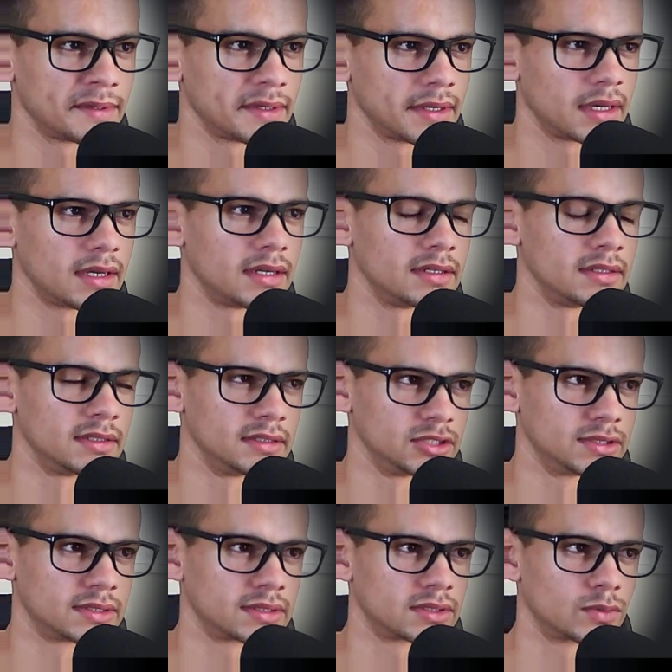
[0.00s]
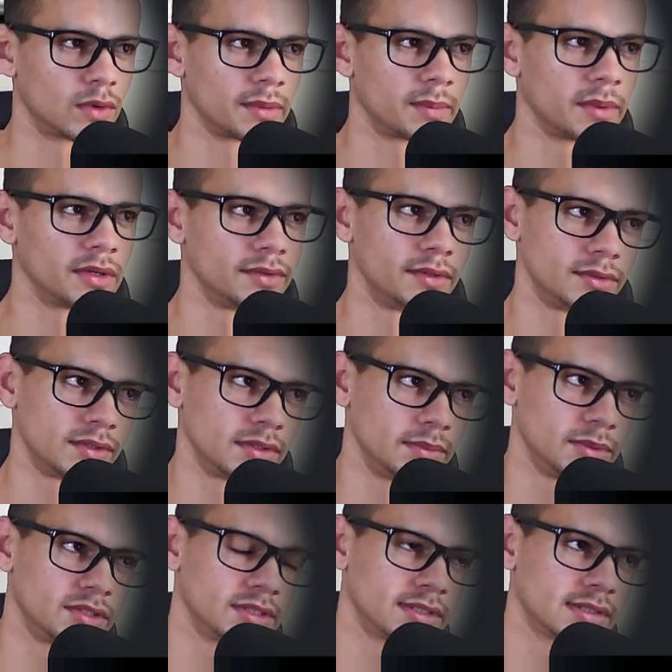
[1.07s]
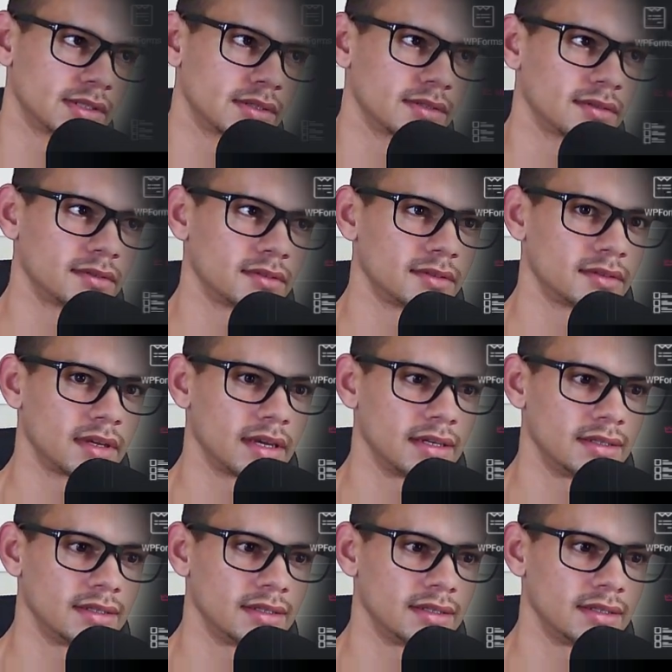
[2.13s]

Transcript: and then just swap out those images and